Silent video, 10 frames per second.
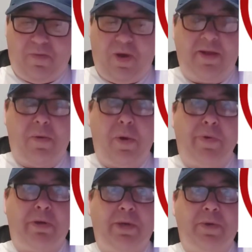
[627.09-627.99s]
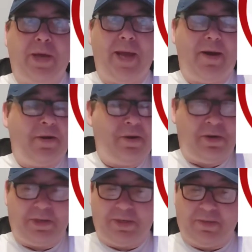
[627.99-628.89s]
Whether we will do again,
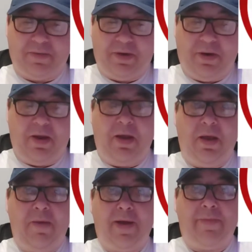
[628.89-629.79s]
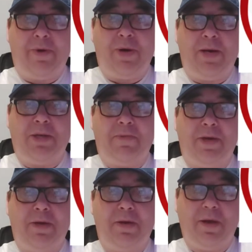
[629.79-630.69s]
because he might be going in
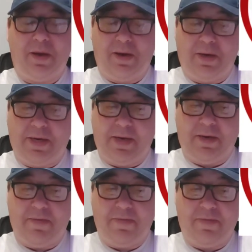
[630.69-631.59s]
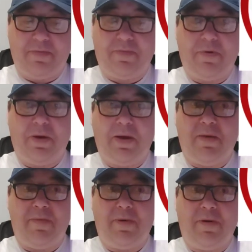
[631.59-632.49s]
summer to
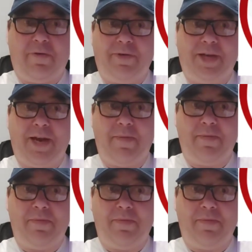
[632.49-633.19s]
offset